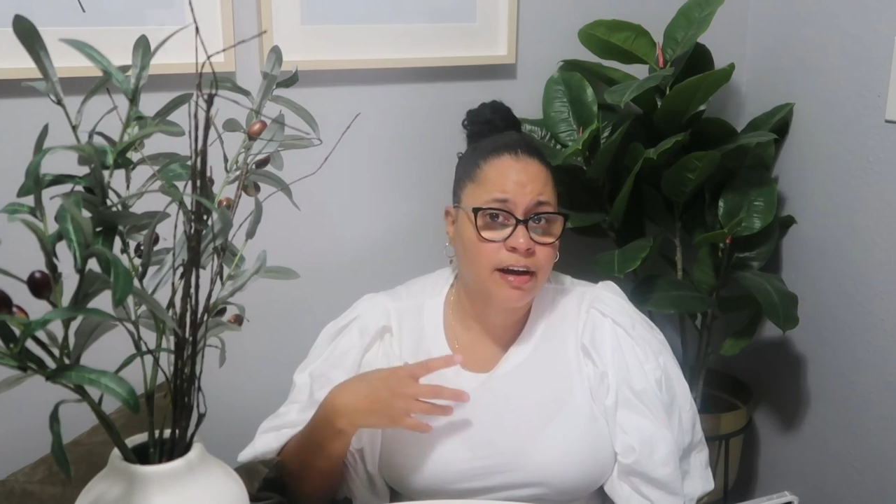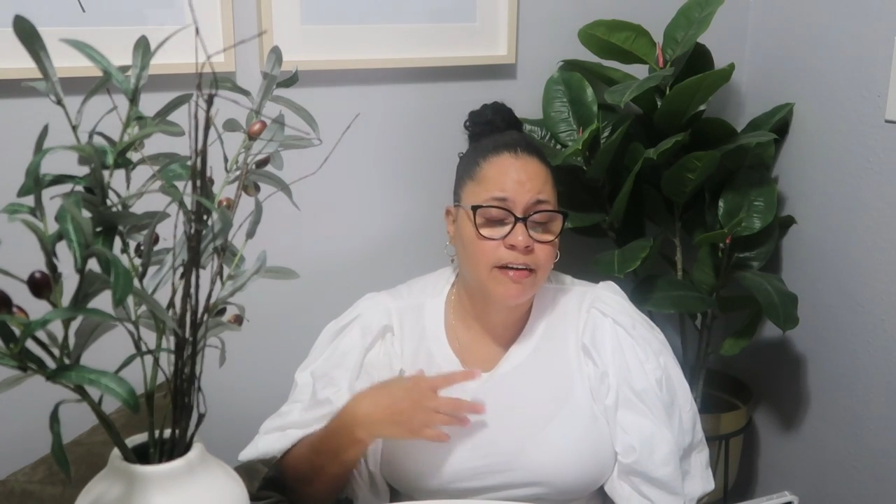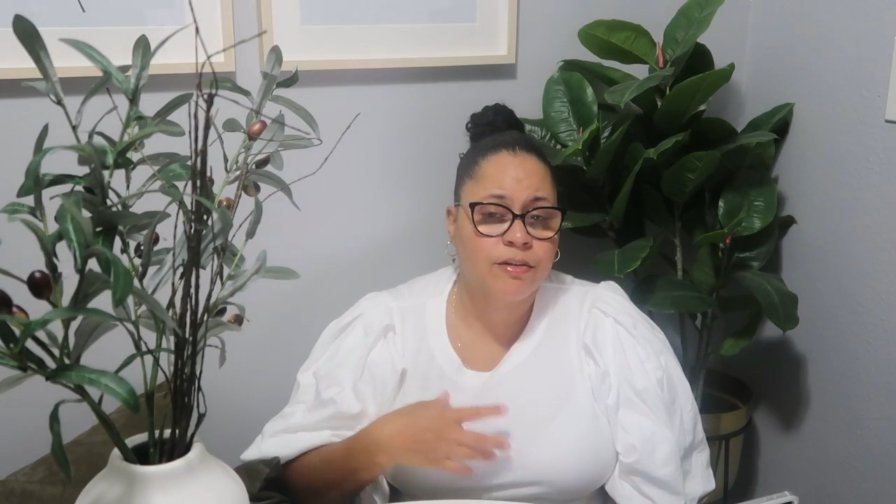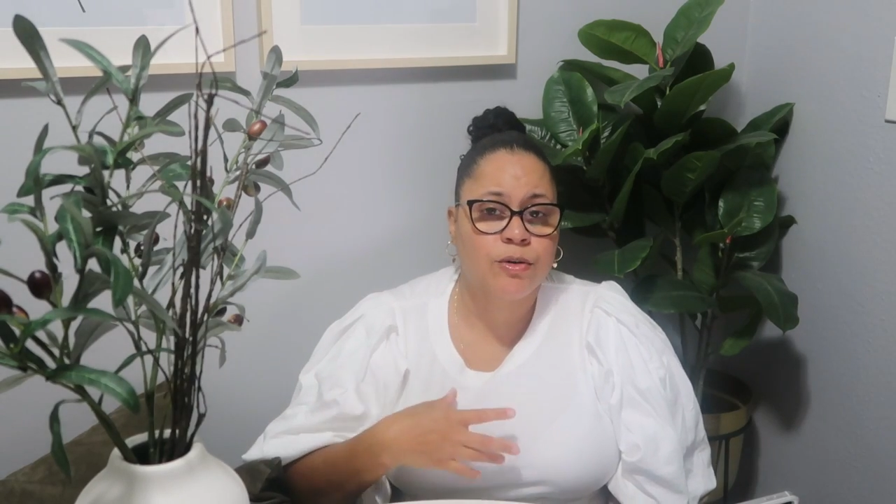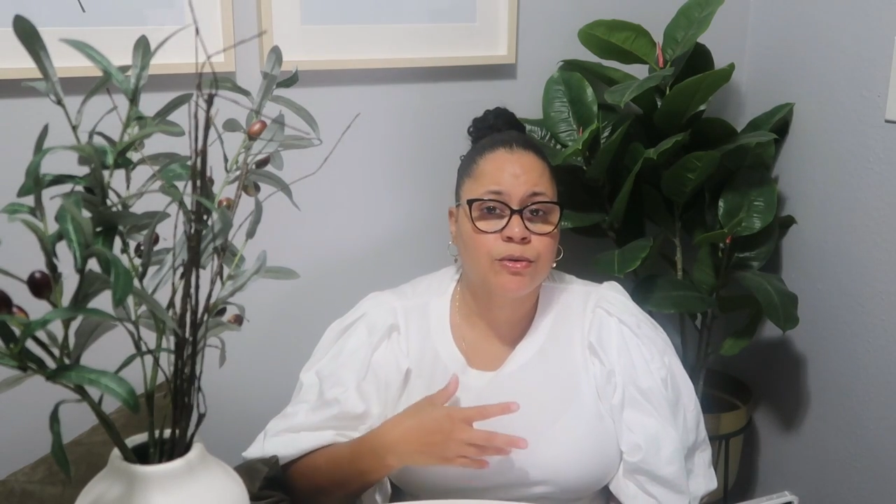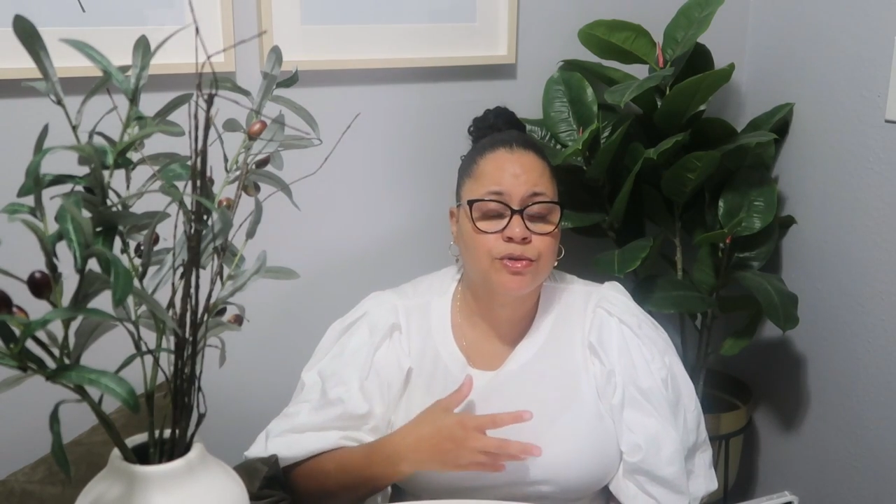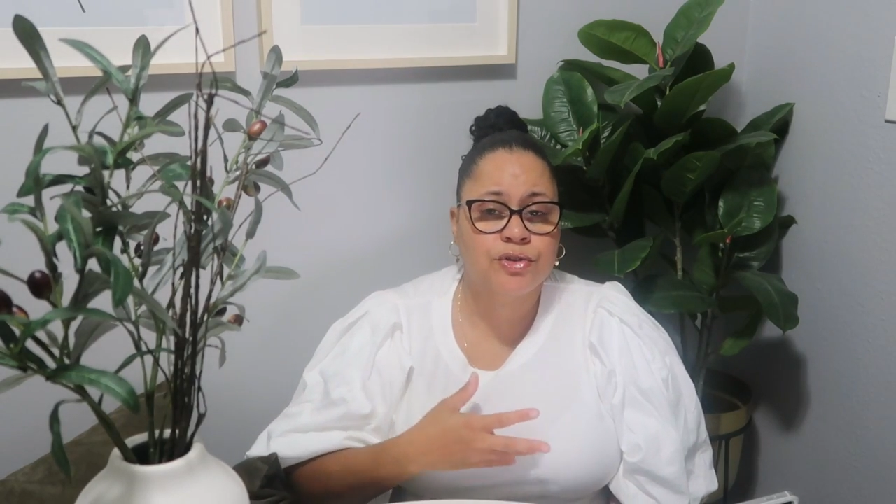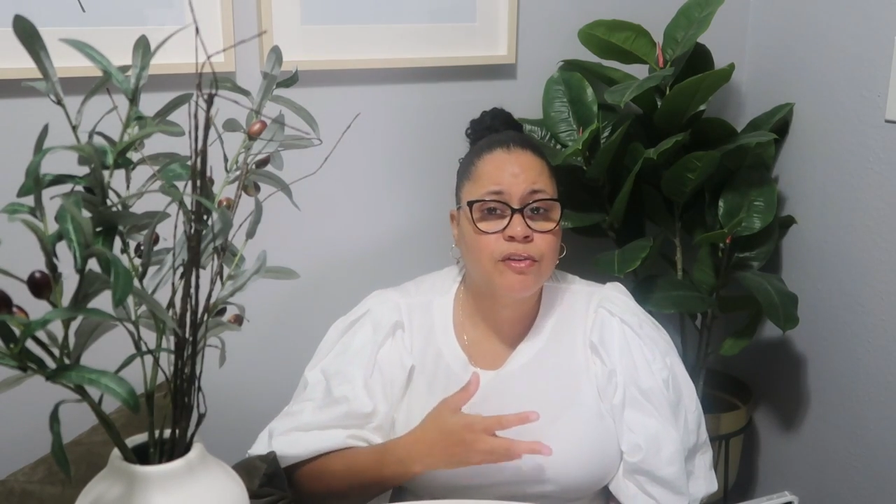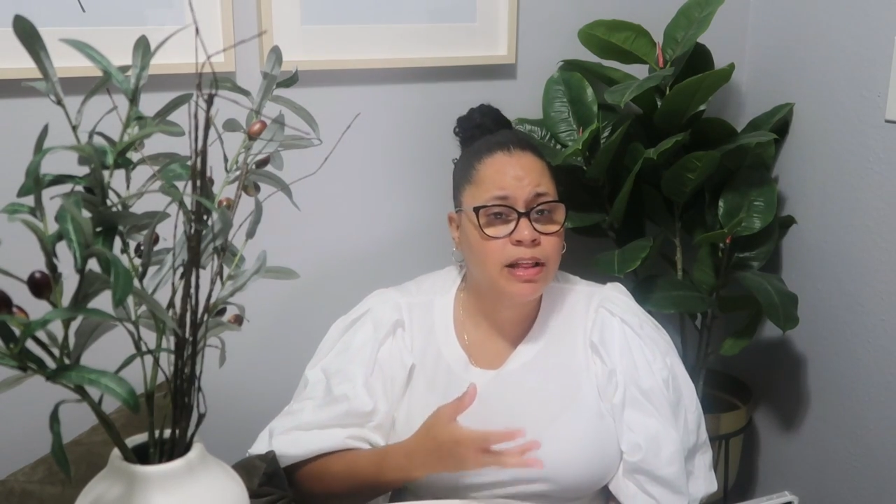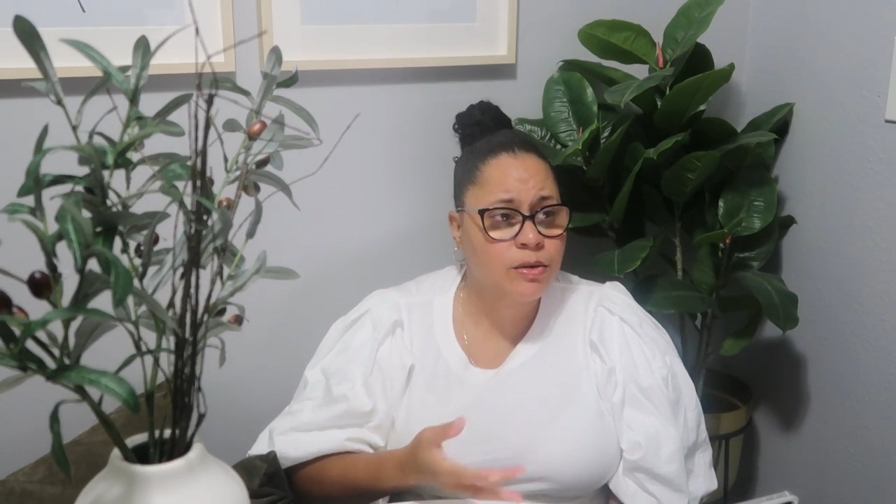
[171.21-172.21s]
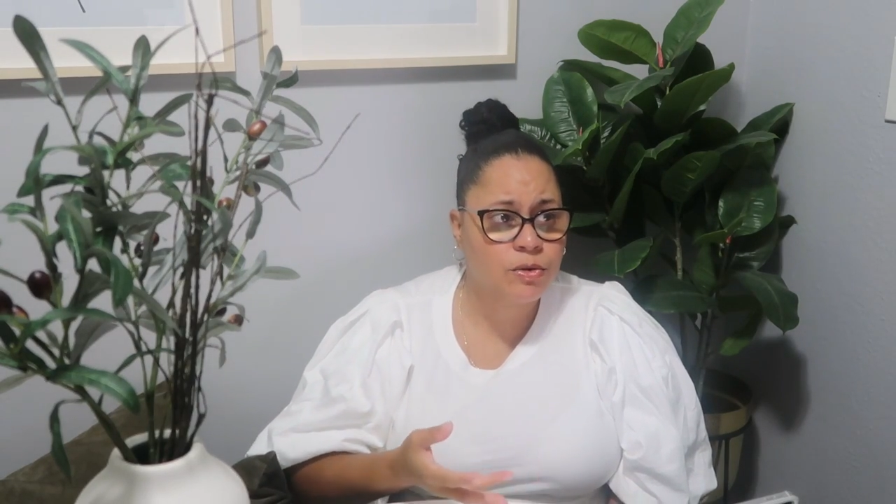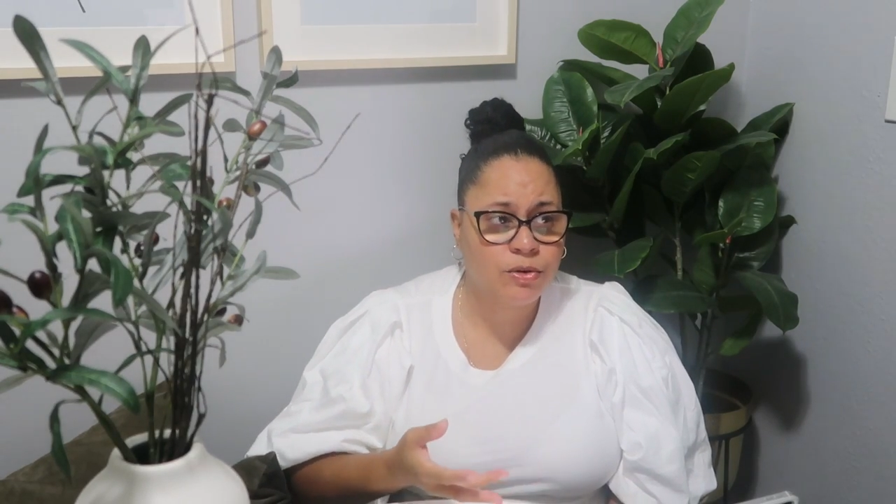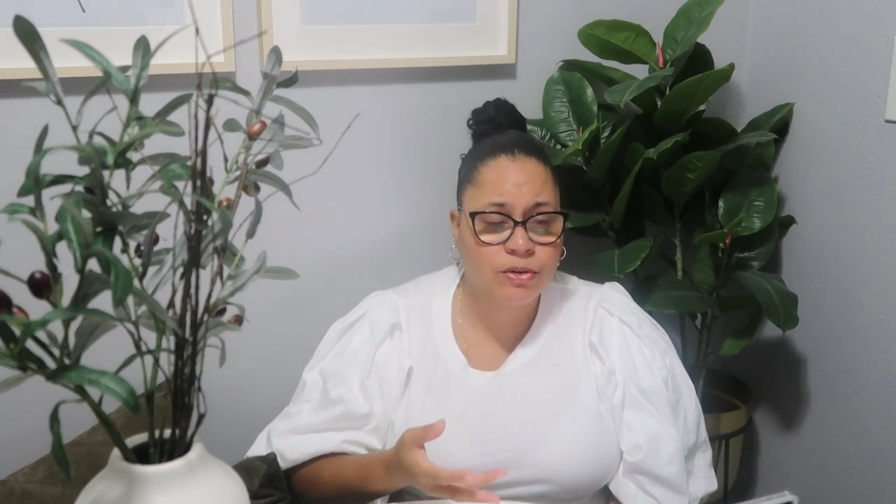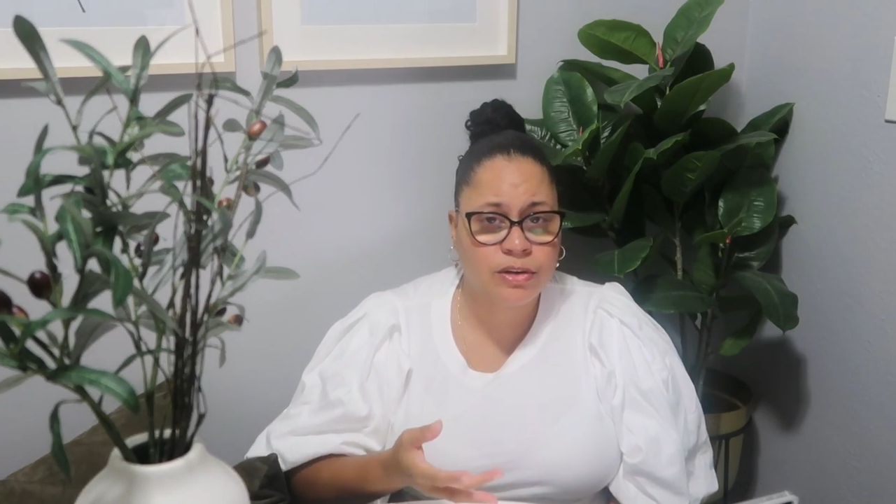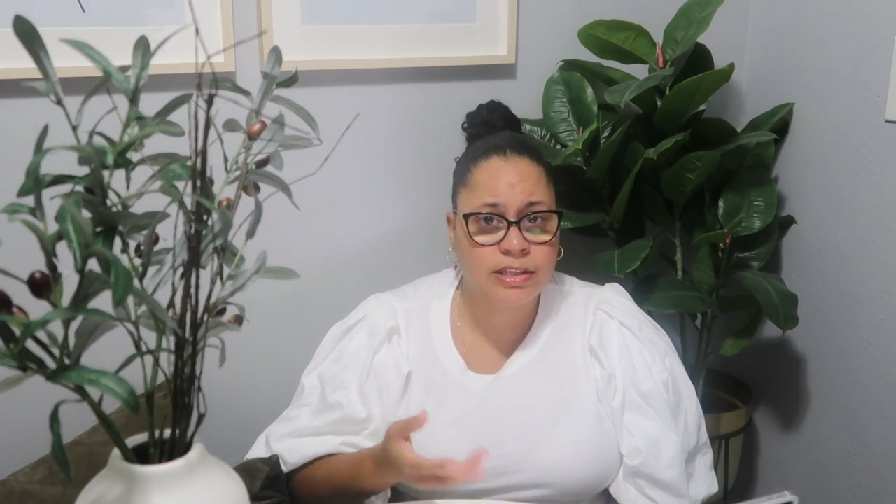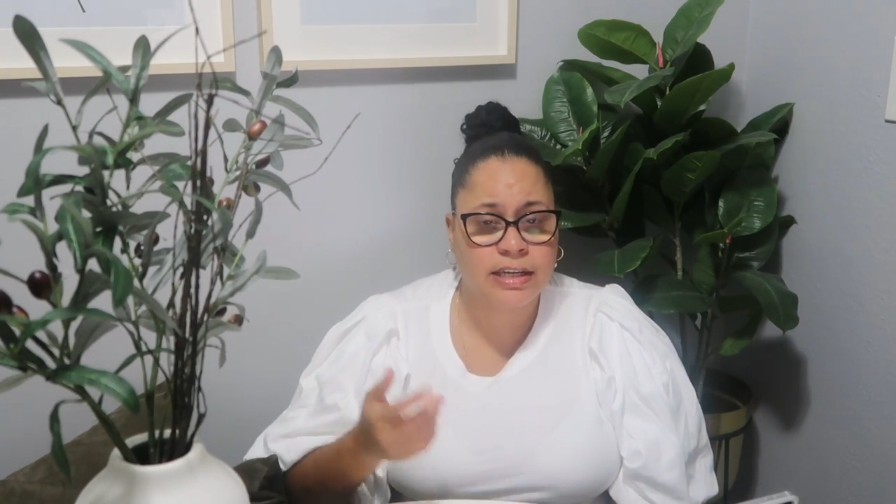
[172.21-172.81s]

I have a whole Trello course.